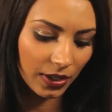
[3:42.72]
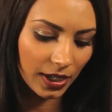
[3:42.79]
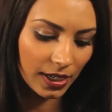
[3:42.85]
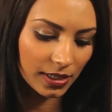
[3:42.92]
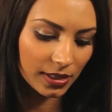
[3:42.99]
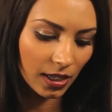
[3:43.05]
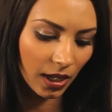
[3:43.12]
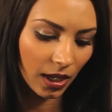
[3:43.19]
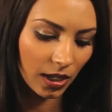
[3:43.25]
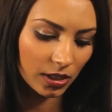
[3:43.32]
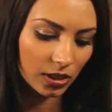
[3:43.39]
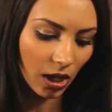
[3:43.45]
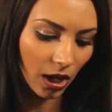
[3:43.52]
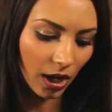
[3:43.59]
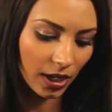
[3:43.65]
these
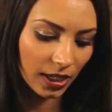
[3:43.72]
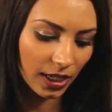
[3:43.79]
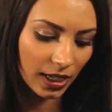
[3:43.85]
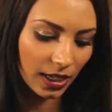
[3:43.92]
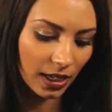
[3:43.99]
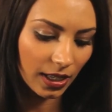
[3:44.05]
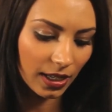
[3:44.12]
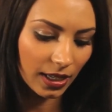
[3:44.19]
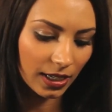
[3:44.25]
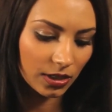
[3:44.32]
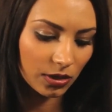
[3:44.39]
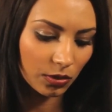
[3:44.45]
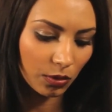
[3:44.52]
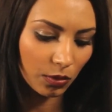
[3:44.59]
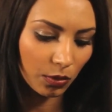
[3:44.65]
tiny
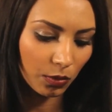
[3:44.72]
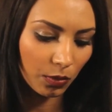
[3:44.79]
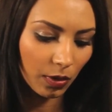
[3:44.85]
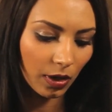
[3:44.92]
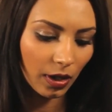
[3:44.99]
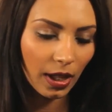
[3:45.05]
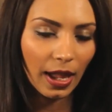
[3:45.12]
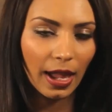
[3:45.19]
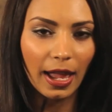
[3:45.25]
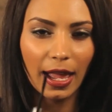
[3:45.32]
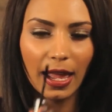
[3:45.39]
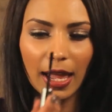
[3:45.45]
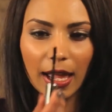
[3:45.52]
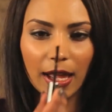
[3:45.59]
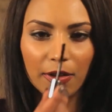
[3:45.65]
little
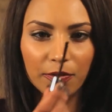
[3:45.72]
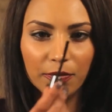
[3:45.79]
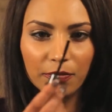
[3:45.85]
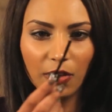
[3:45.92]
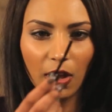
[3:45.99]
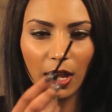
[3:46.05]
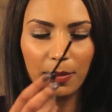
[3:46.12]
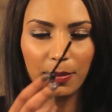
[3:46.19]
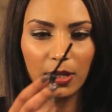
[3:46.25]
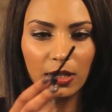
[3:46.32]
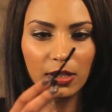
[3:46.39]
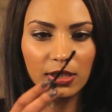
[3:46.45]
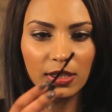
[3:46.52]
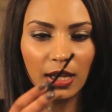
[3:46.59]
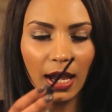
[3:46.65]
hair
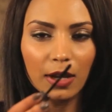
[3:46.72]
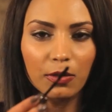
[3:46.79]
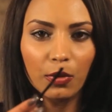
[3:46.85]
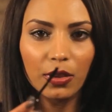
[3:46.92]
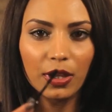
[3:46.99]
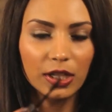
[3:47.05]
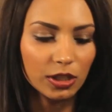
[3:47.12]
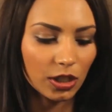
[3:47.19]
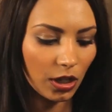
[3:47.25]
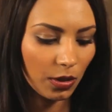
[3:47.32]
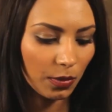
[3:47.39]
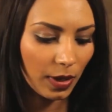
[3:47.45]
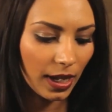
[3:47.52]
fibers, and what they do